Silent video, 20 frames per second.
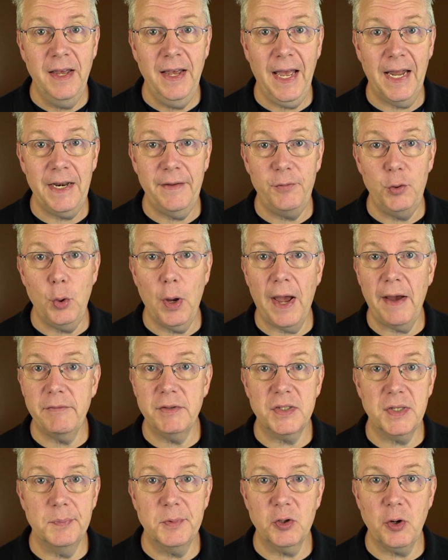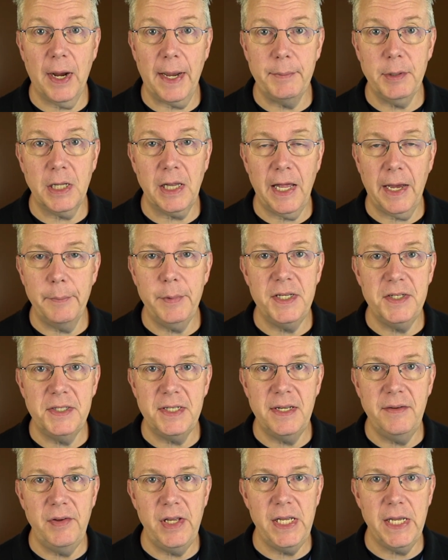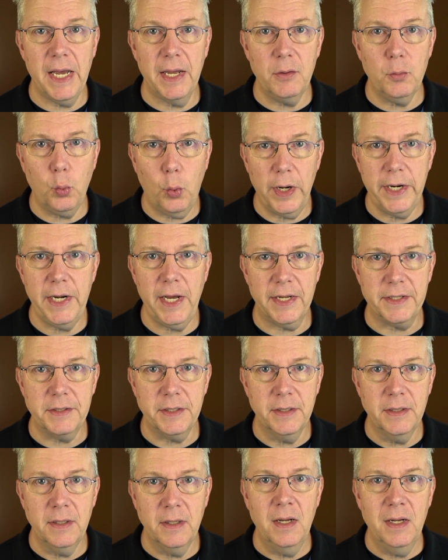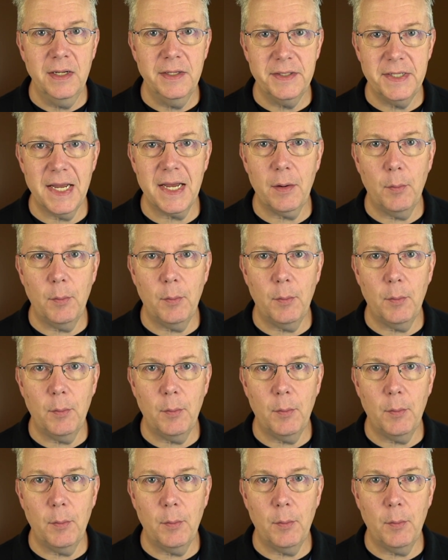And if you haven't subscribed to CloudBees TV yet, why not? Take a